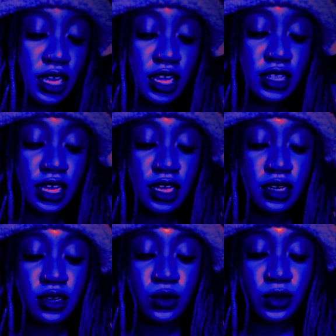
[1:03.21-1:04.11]
And
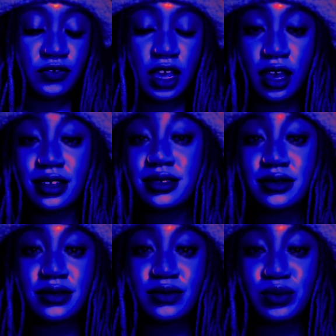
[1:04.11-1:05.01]
then we've got
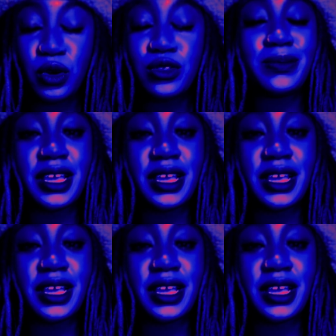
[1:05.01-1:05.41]
both